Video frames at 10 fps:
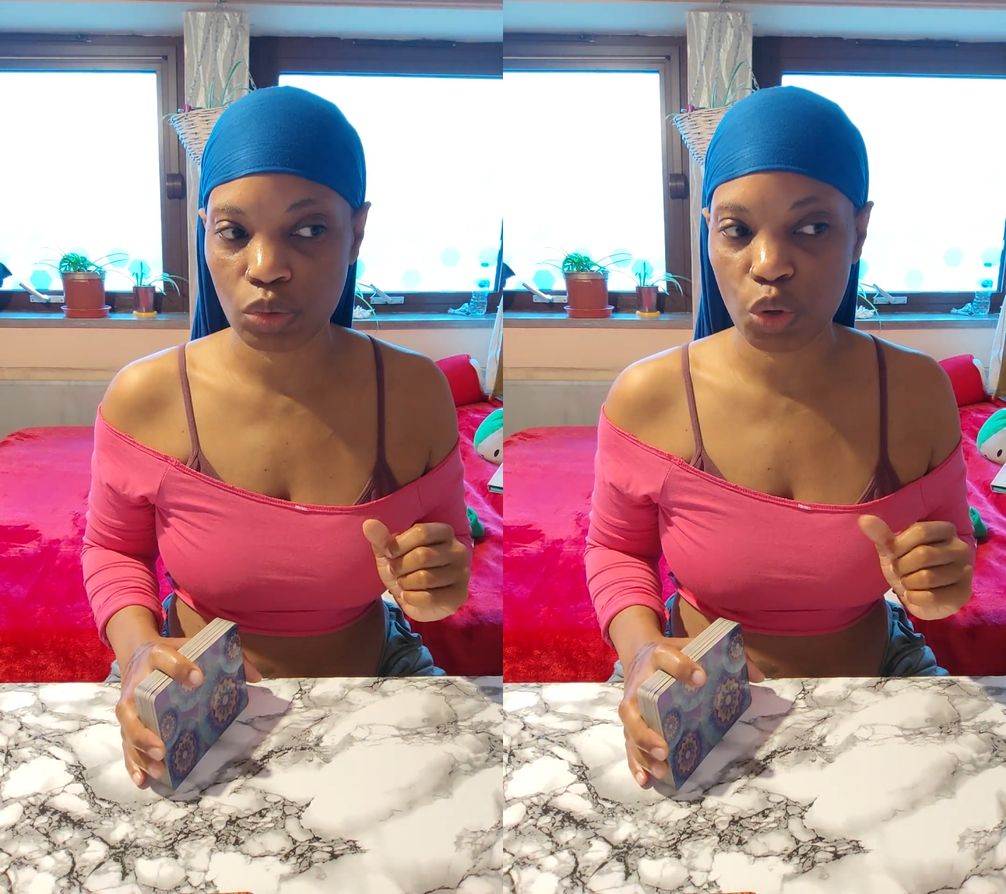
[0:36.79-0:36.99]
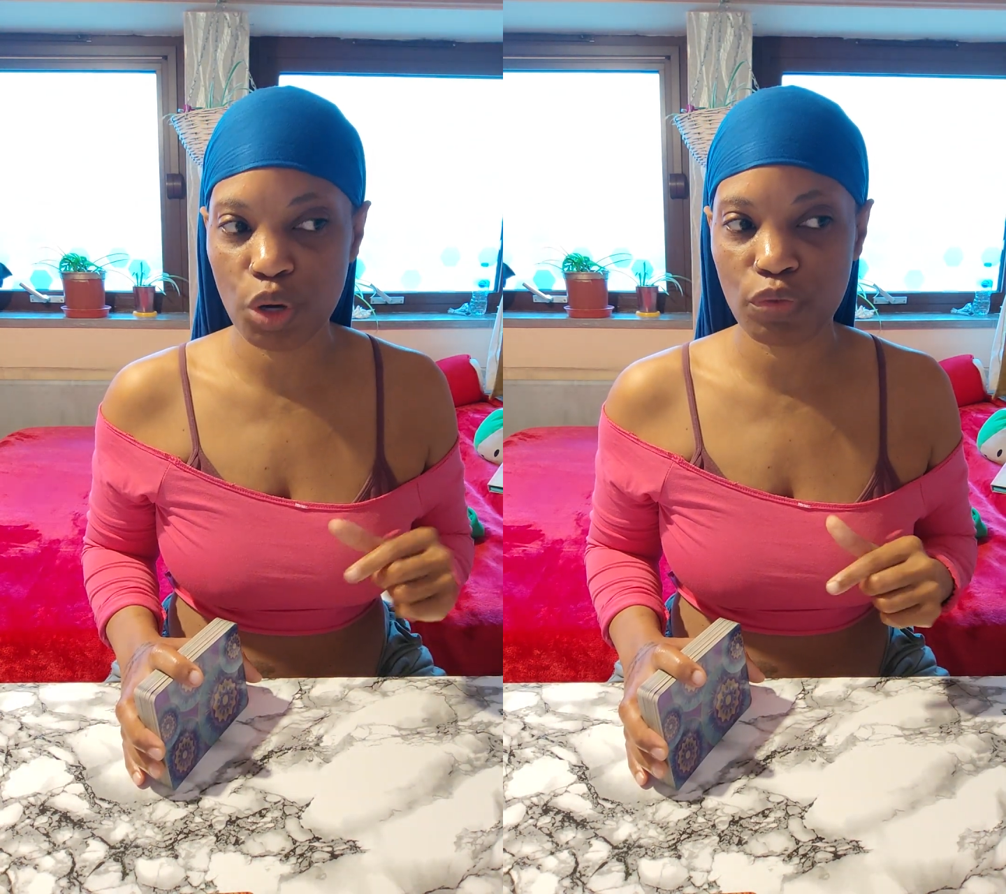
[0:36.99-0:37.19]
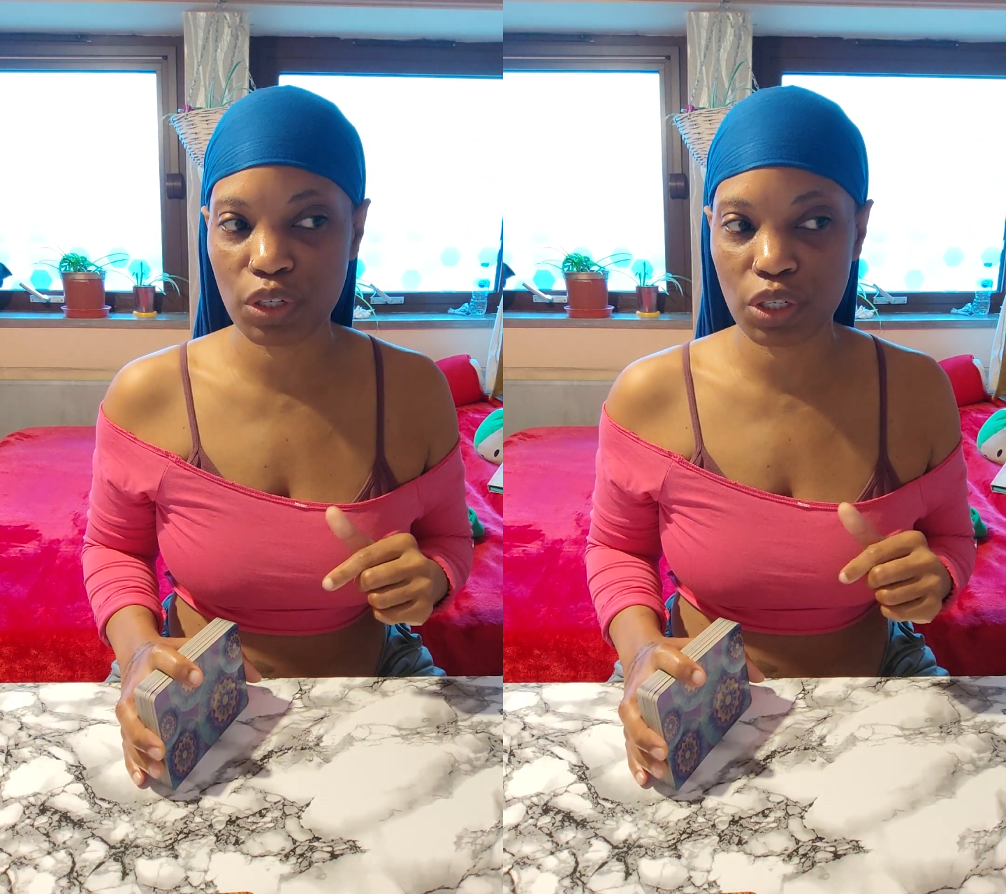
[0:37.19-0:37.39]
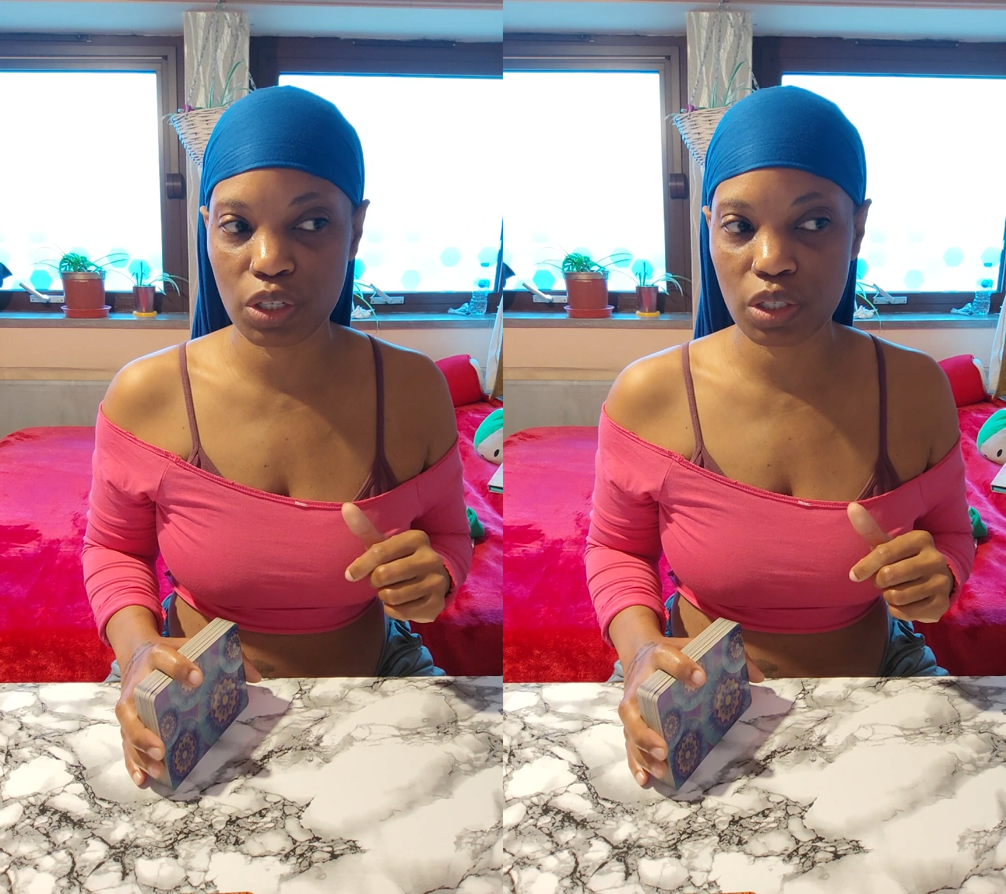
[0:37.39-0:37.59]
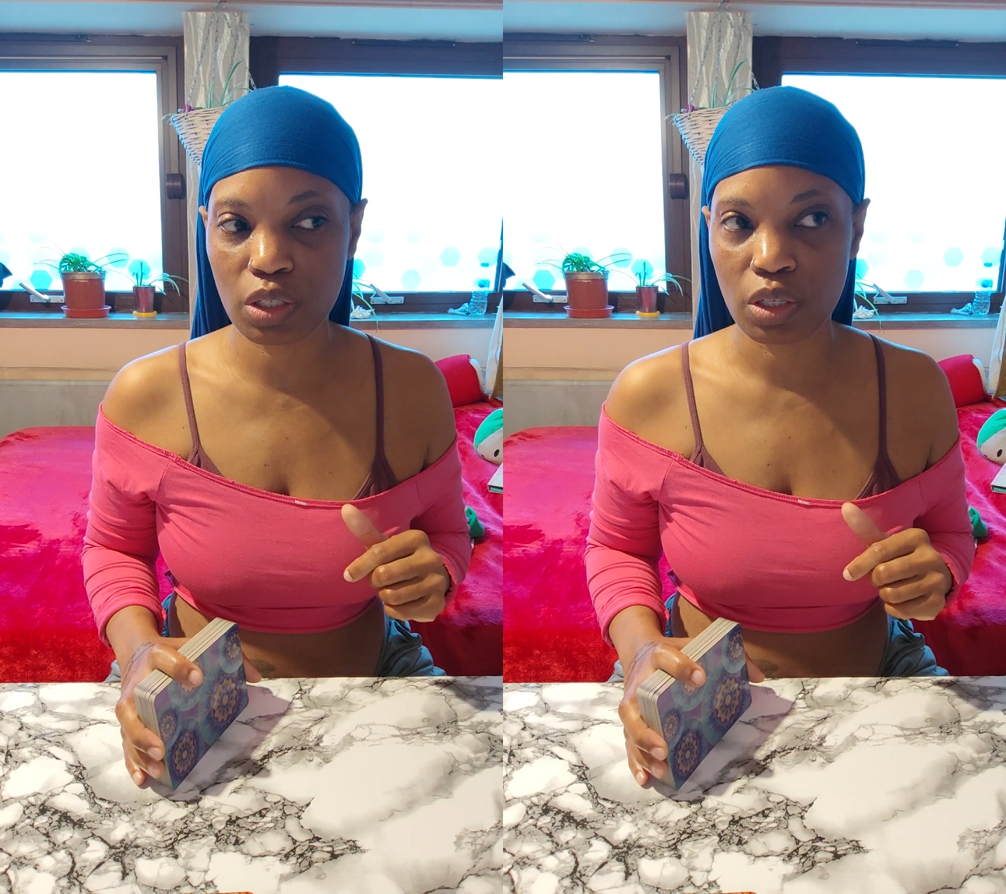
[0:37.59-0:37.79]
or if it
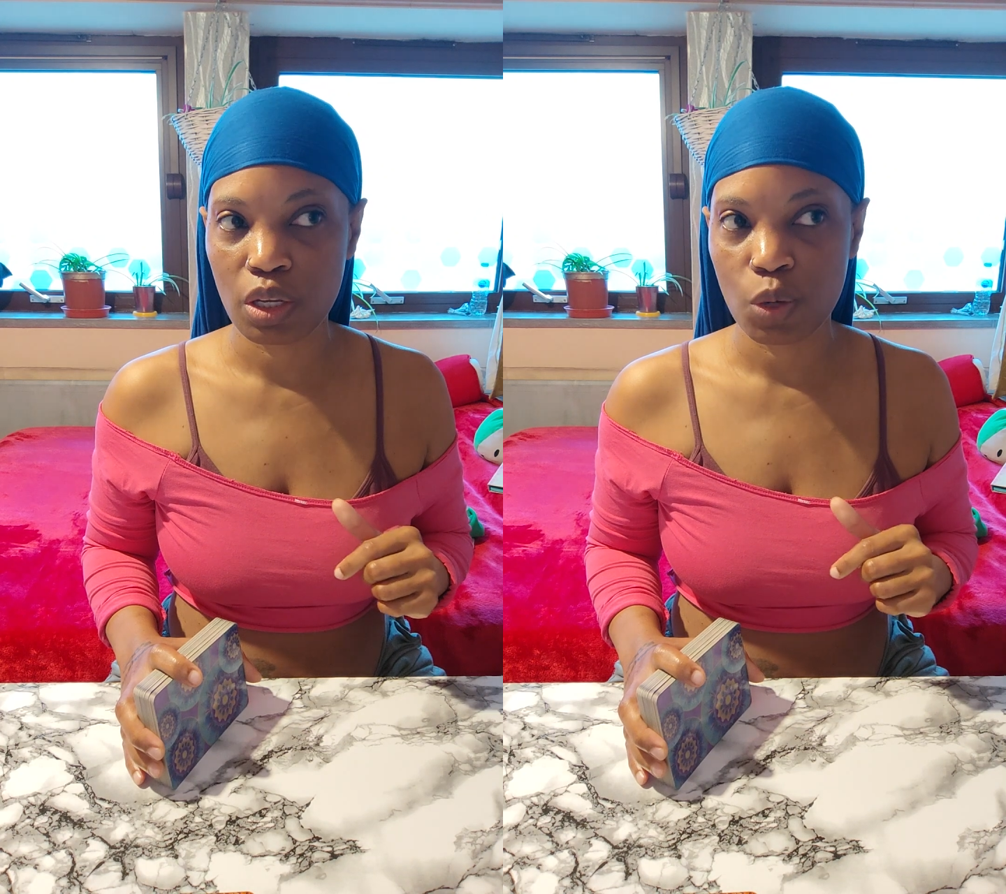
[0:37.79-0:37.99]
does,